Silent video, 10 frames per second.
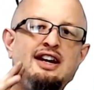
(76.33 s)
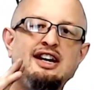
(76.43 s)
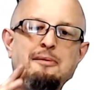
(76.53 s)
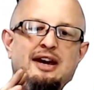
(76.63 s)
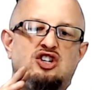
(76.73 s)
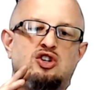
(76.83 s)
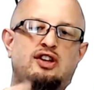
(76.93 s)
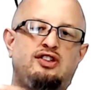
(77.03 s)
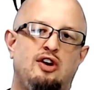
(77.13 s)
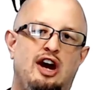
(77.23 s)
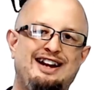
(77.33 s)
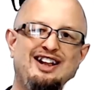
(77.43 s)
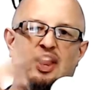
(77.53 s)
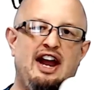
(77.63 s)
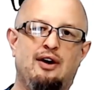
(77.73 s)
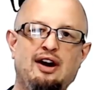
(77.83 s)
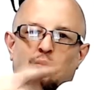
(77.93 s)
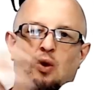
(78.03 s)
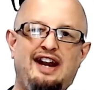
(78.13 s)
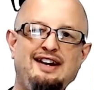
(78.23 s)
to make sure that they're not glaring
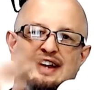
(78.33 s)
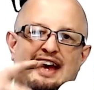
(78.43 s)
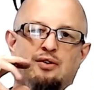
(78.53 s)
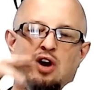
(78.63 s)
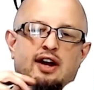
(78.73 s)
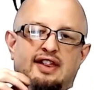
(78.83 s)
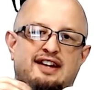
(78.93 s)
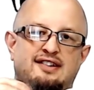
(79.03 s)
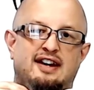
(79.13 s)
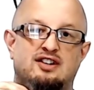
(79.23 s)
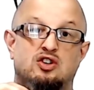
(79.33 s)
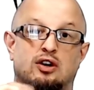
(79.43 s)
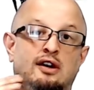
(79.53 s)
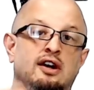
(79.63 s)
right down on that texture.